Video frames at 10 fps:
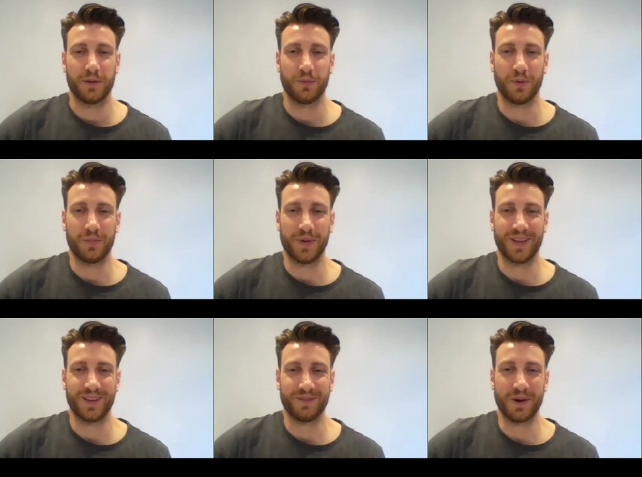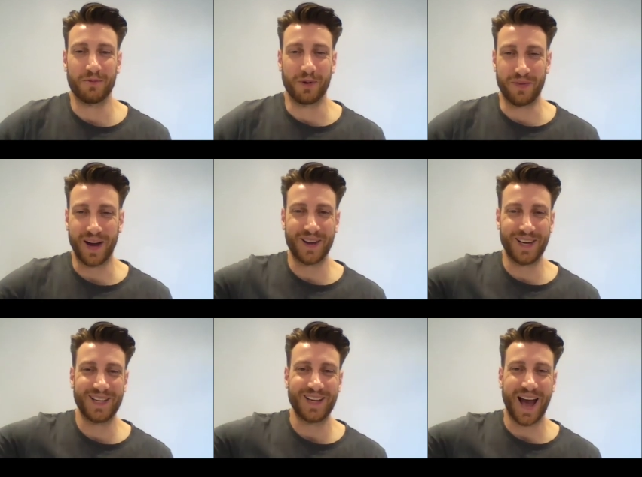without
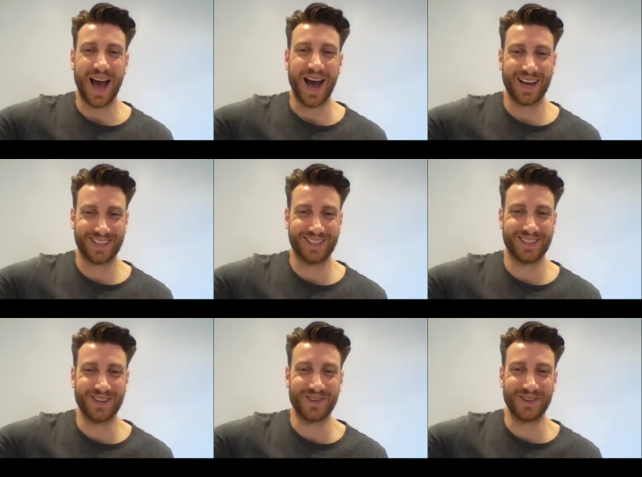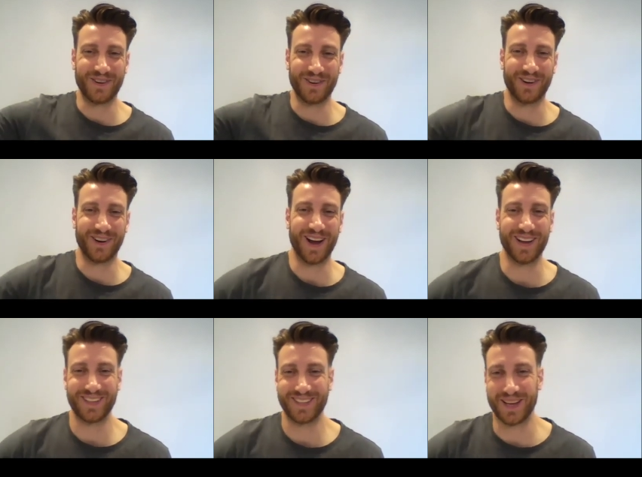any hacks
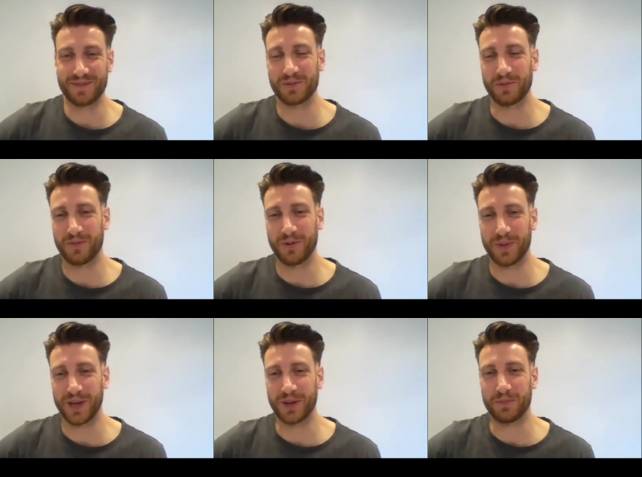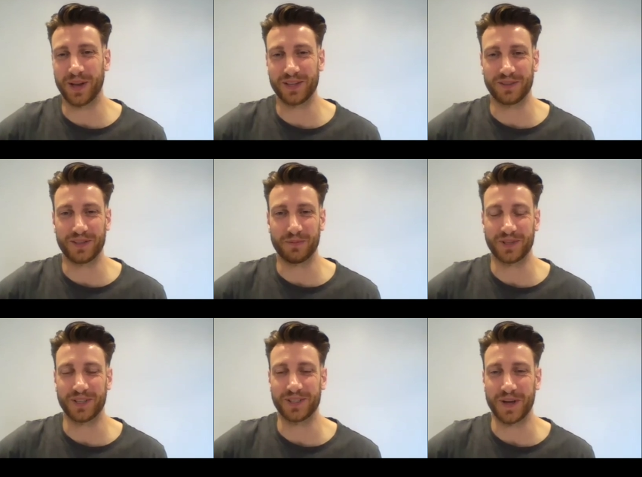or tips, what would be a good place for someone
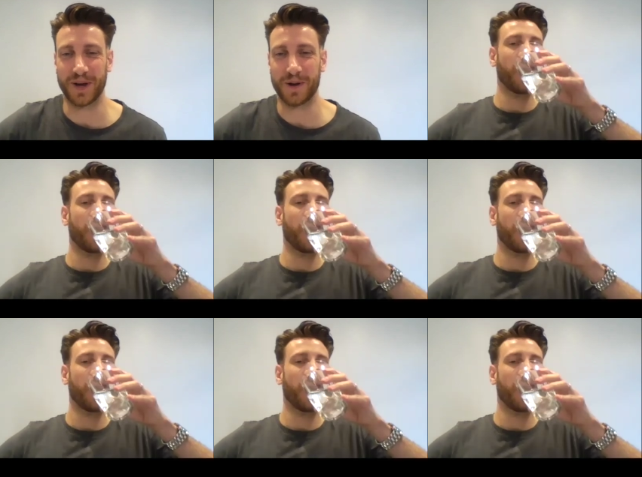to start?